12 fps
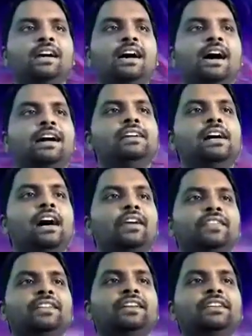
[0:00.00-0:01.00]
And
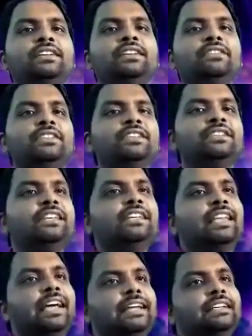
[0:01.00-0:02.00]
after that, if you see
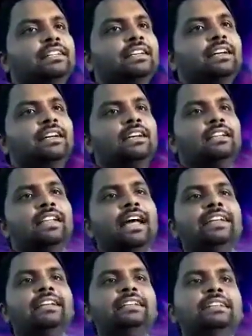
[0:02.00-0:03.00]
lion,
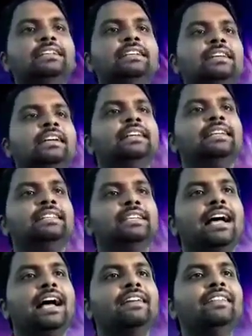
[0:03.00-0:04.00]
it is
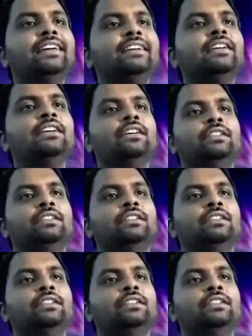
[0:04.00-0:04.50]
having